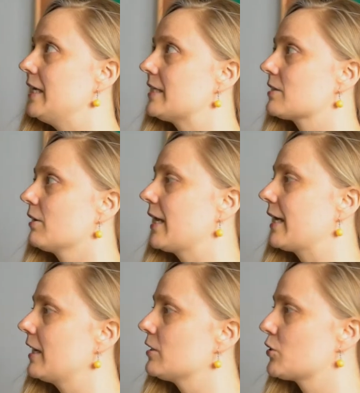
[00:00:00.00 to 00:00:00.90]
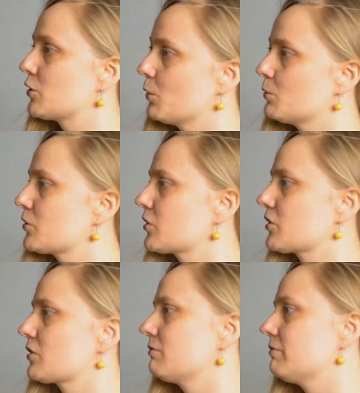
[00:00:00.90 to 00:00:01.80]
It's not like I
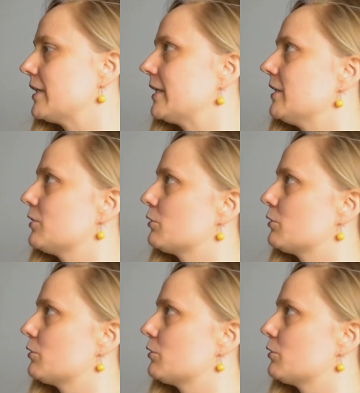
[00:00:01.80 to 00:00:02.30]
chose really